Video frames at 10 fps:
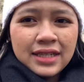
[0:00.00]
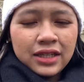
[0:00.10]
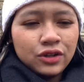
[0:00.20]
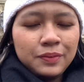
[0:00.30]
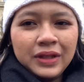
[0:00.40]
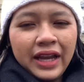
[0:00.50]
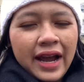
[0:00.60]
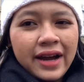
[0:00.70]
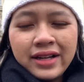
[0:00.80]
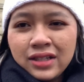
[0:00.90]
It could be like
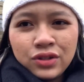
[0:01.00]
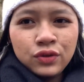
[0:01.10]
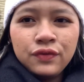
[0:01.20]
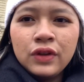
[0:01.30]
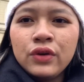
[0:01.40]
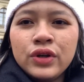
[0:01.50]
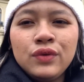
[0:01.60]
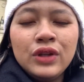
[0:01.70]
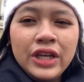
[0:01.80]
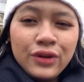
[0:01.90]
IELTS, TOEFL, or
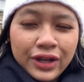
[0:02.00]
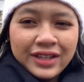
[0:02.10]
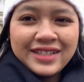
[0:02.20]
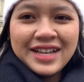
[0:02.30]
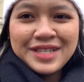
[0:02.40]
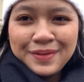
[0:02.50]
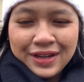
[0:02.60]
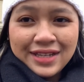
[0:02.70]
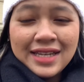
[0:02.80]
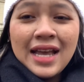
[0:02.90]
Duolingo English test,
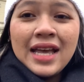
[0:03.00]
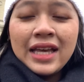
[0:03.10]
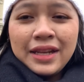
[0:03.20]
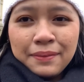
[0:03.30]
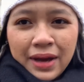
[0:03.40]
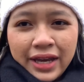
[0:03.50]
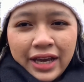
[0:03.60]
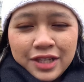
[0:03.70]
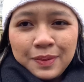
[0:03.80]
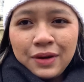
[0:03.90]
because in my
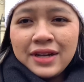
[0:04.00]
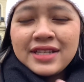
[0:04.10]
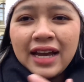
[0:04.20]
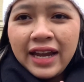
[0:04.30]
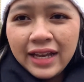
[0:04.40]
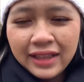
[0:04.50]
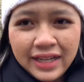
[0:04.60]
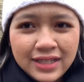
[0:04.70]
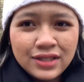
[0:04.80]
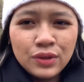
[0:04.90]
experience I had
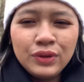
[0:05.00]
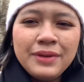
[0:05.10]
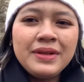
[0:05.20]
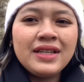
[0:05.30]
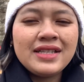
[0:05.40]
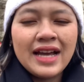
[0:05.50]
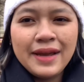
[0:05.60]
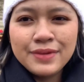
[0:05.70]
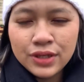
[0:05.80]
like so limited time.